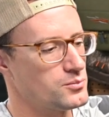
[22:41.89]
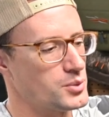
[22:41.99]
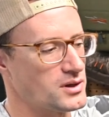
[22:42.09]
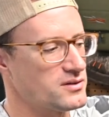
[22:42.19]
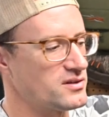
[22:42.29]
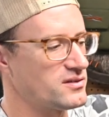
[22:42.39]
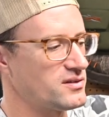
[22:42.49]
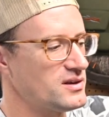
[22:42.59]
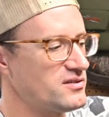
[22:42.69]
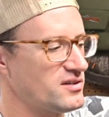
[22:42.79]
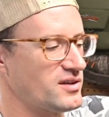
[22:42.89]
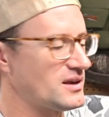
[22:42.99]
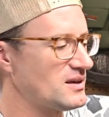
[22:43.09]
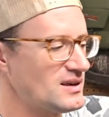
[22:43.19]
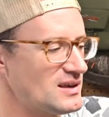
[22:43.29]
because it's just like
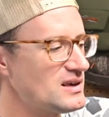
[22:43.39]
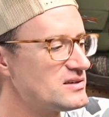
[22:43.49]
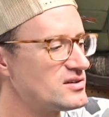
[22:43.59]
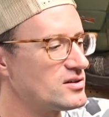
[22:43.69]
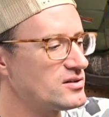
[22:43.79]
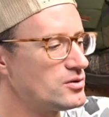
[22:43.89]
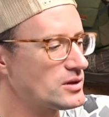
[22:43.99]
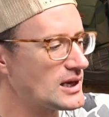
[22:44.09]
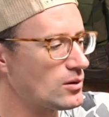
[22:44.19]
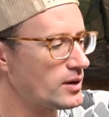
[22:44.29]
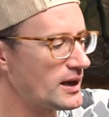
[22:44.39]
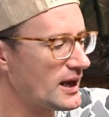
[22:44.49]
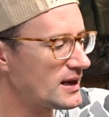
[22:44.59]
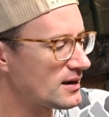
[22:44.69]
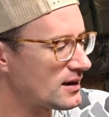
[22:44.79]
easier to do it that
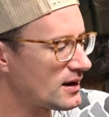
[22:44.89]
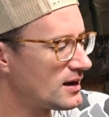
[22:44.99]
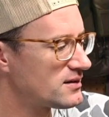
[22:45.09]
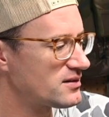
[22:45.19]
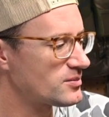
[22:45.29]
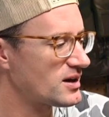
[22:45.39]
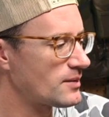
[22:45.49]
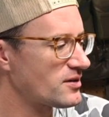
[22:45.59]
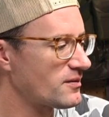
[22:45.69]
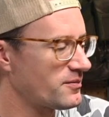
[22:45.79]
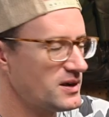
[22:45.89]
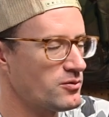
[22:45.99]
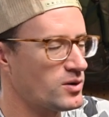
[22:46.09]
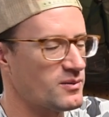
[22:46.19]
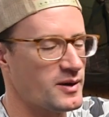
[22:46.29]
way. And sometimes
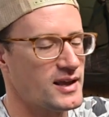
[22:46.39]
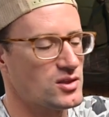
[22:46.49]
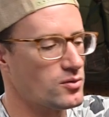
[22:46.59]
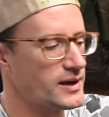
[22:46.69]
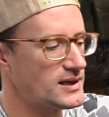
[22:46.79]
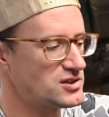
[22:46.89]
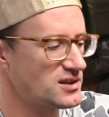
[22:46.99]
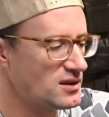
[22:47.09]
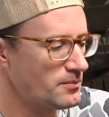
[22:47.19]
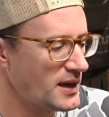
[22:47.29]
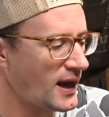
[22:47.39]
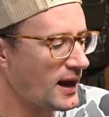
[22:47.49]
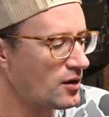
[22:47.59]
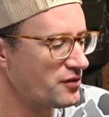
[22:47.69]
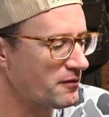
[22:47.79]
even when I'm at the ranch at the main
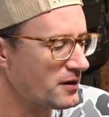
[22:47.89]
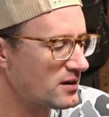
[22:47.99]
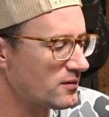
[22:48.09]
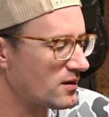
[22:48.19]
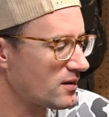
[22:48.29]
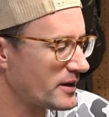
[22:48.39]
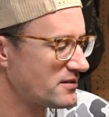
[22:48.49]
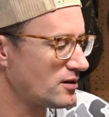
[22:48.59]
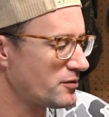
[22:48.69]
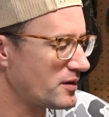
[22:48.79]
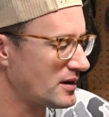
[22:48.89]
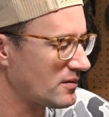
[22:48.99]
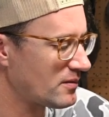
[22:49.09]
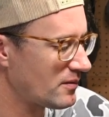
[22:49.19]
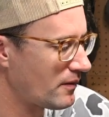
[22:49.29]
house, I find myself like
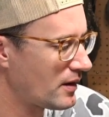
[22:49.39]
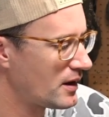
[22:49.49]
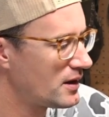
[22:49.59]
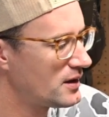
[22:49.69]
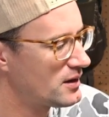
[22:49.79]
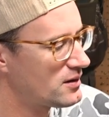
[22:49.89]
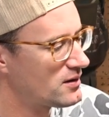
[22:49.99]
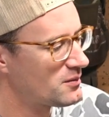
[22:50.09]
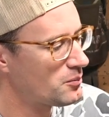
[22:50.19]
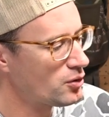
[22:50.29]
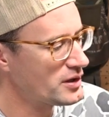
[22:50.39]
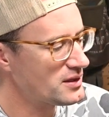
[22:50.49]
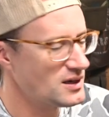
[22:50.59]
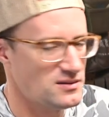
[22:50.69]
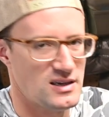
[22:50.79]
pulling
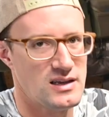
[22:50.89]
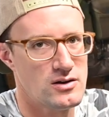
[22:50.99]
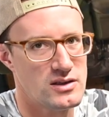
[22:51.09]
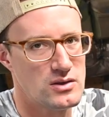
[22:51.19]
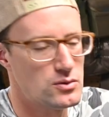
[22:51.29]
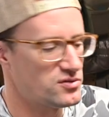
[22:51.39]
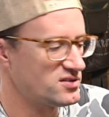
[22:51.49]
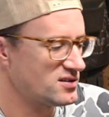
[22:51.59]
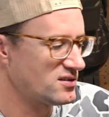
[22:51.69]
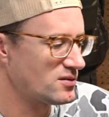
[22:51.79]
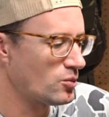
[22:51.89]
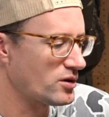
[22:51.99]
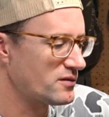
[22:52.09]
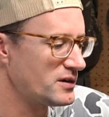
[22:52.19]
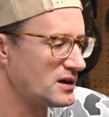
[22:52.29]
things out of here to use just because it's more
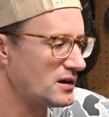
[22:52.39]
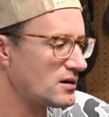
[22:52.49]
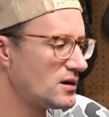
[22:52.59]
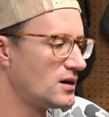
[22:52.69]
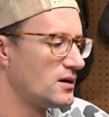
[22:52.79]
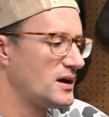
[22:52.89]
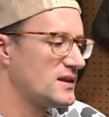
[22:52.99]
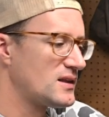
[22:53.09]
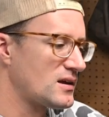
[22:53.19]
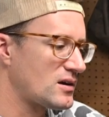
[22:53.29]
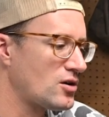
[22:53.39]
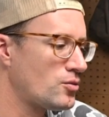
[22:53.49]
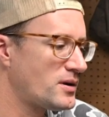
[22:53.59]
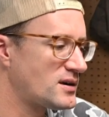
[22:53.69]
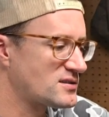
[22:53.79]
convenient. And then the Go
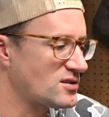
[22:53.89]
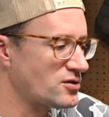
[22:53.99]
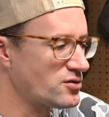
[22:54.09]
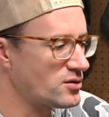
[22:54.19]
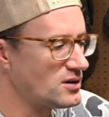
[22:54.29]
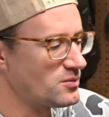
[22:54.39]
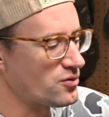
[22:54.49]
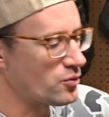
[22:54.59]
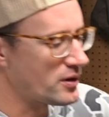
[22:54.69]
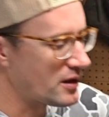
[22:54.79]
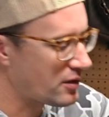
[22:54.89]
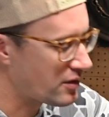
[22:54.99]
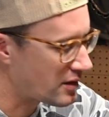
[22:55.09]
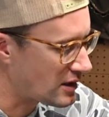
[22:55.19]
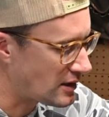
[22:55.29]
Box also comes
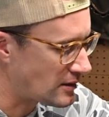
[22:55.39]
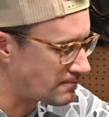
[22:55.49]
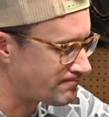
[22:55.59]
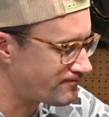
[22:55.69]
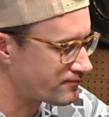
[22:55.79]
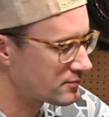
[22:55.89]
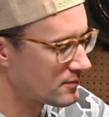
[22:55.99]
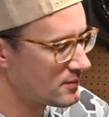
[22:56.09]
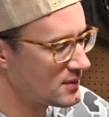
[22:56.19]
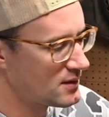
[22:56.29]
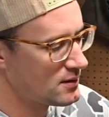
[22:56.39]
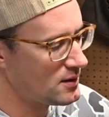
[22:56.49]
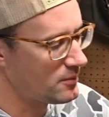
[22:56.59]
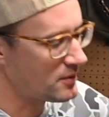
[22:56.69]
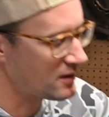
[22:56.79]
with, I'm
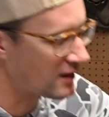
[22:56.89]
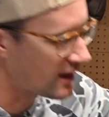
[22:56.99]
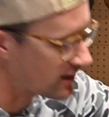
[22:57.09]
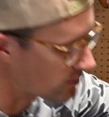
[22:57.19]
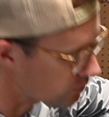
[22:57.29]
not going